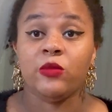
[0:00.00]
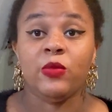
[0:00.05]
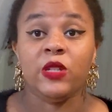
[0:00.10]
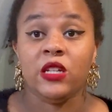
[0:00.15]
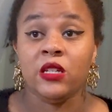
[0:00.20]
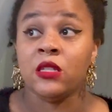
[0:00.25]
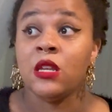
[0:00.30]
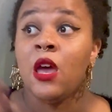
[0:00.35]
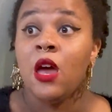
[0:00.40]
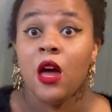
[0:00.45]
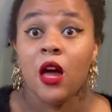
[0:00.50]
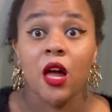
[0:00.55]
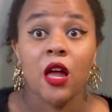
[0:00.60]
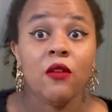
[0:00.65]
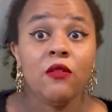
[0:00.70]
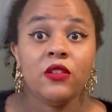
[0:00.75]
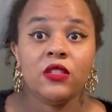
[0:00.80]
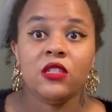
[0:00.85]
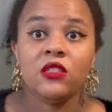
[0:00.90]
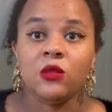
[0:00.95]
because
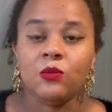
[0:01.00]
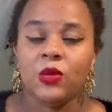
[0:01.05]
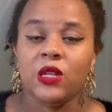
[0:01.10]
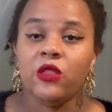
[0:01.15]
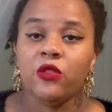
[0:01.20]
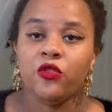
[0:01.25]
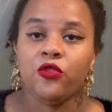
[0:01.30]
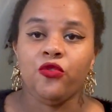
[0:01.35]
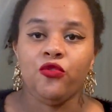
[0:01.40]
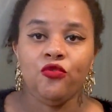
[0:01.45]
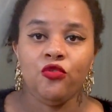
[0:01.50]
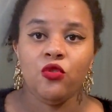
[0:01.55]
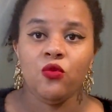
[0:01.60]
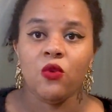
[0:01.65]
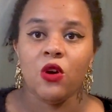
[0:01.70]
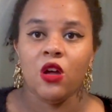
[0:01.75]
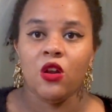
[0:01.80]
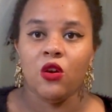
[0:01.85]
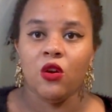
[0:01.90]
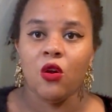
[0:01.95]
Iris has been
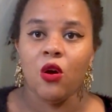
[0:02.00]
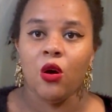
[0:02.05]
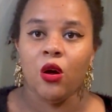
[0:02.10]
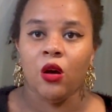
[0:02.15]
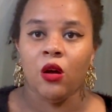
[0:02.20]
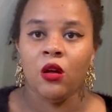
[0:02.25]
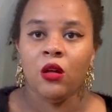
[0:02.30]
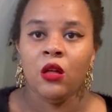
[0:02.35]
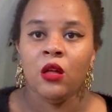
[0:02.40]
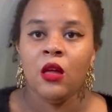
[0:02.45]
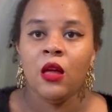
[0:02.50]
through a lot